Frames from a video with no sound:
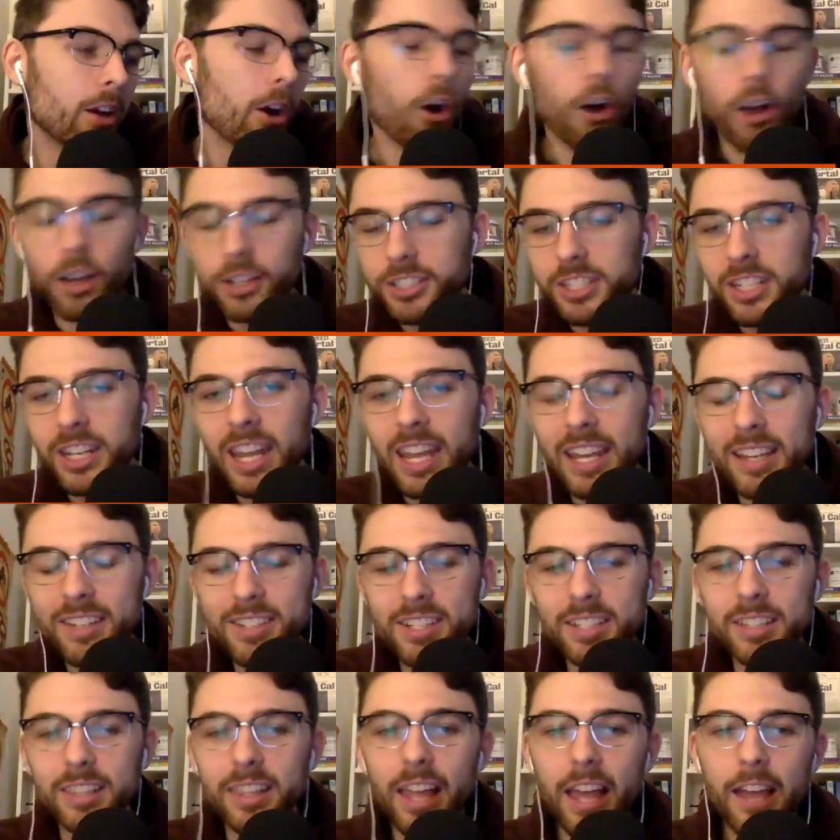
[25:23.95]
Austin
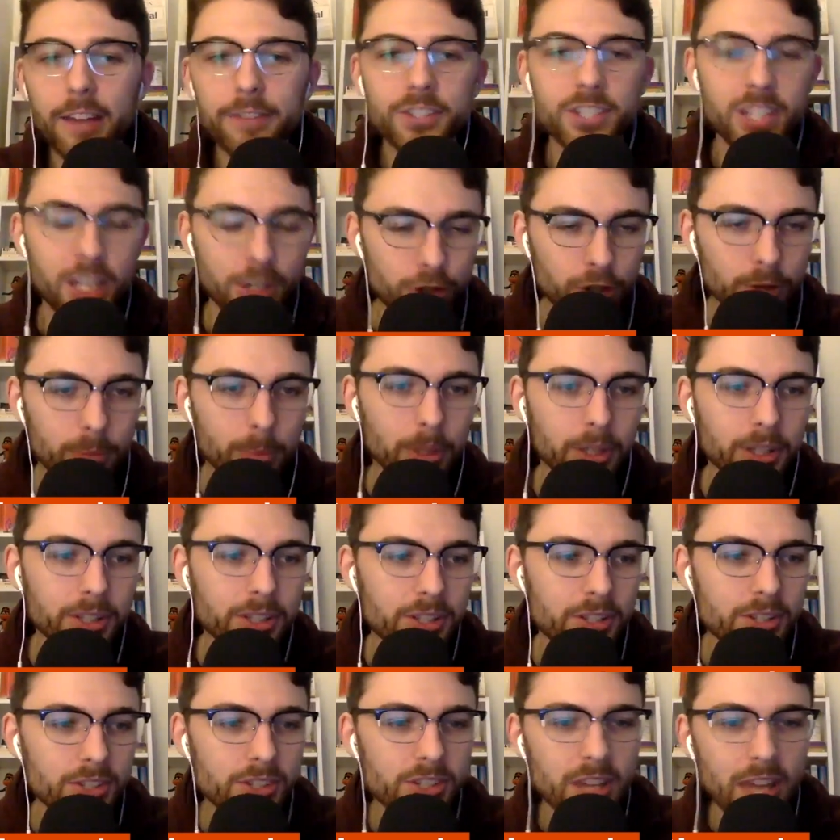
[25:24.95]
Hayes in left, Cedric
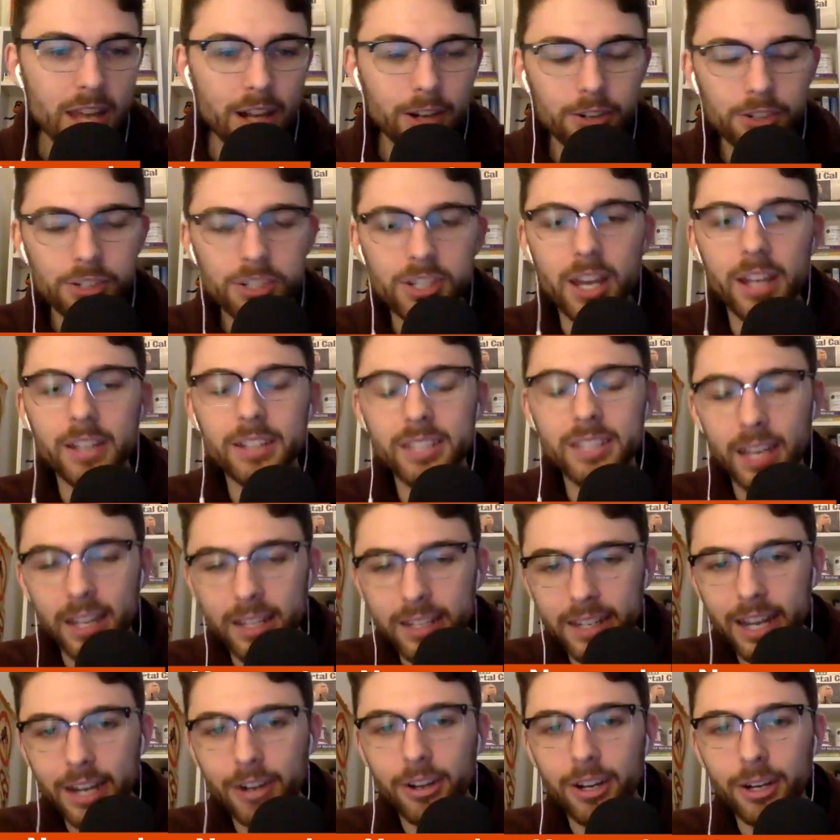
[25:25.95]
Mullins in center,
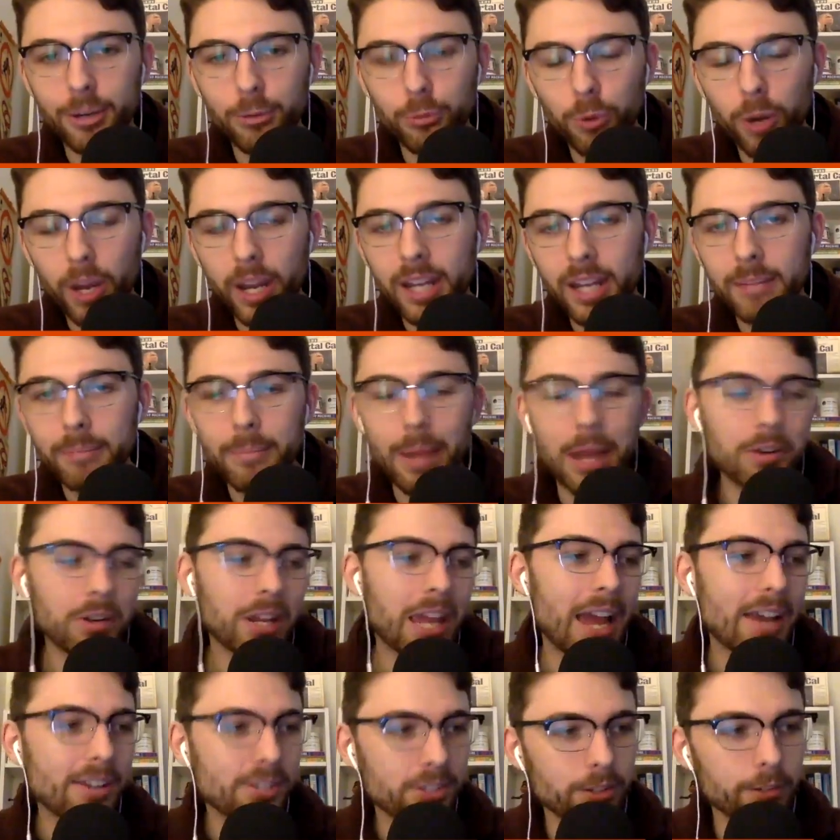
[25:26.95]
Santander in right,
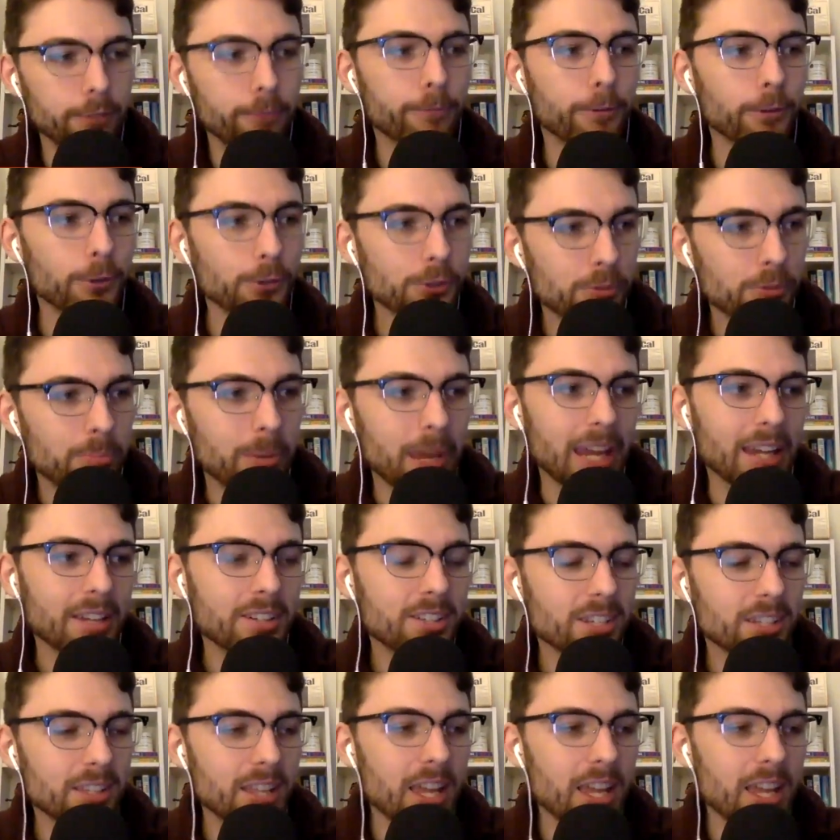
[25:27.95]
Mountcastle at first base.